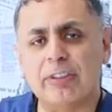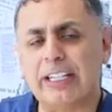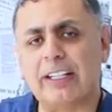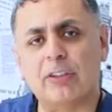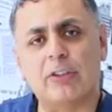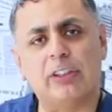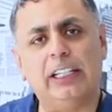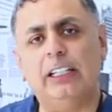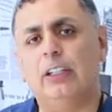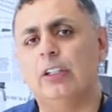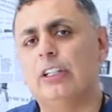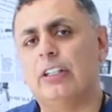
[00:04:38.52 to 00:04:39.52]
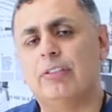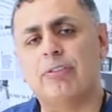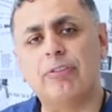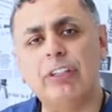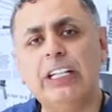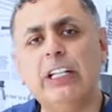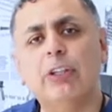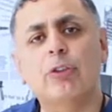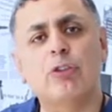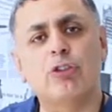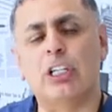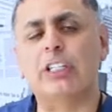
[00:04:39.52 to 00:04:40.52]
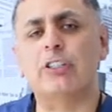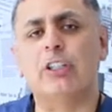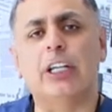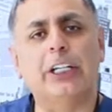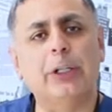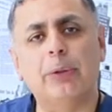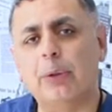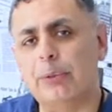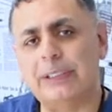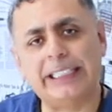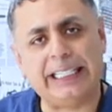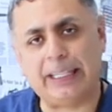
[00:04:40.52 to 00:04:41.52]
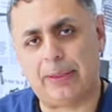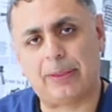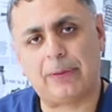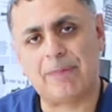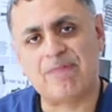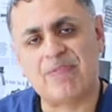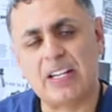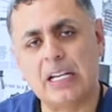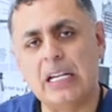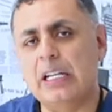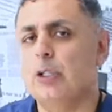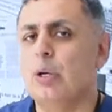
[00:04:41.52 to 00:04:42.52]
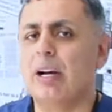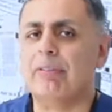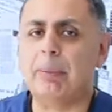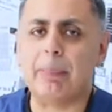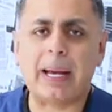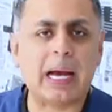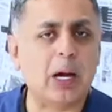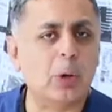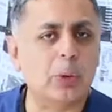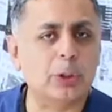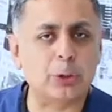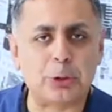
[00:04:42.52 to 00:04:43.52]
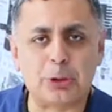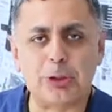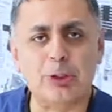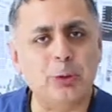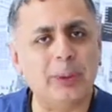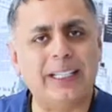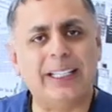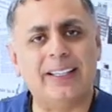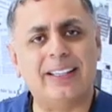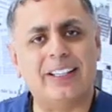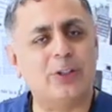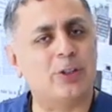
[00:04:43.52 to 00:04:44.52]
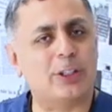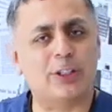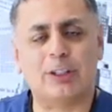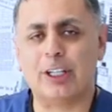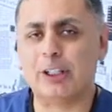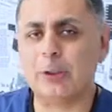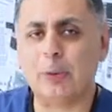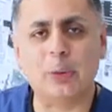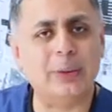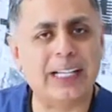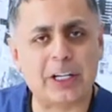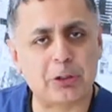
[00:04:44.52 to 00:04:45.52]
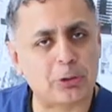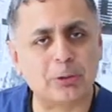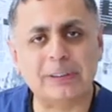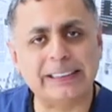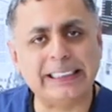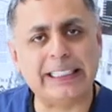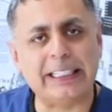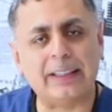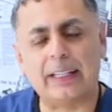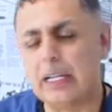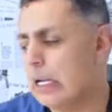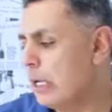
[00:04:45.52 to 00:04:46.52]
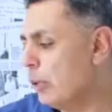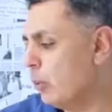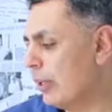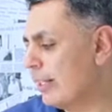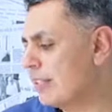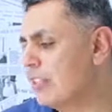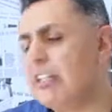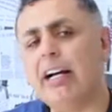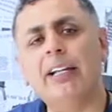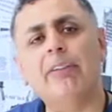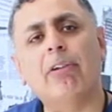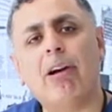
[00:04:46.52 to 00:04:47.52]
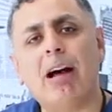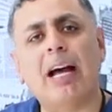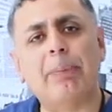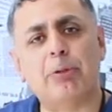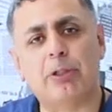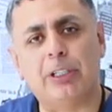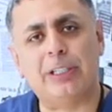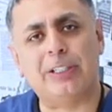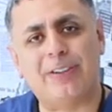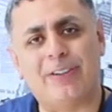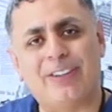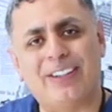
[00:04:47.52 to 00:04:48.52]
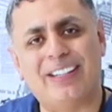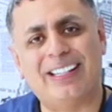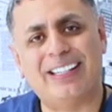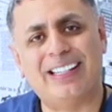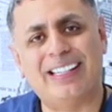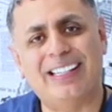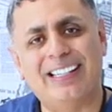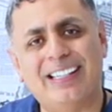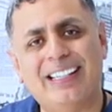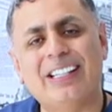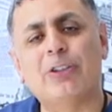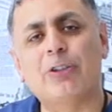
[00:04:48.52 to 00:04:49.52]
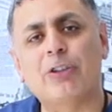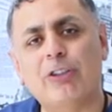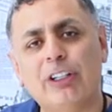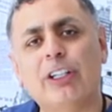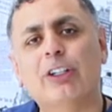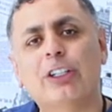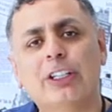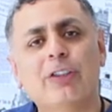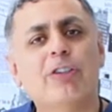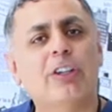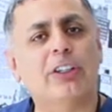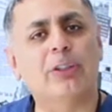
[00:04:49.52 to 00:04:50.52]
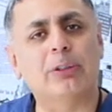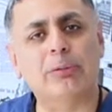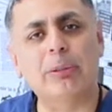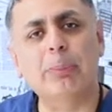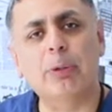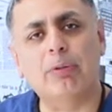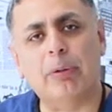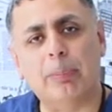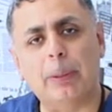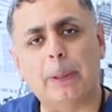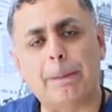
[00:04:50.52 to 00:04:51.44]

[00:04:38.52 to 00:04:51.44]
fixed, it feels just like your own teeth. You have the power to chew with it, just like your own natural teeth. Whereas the other options, they're still considered removable.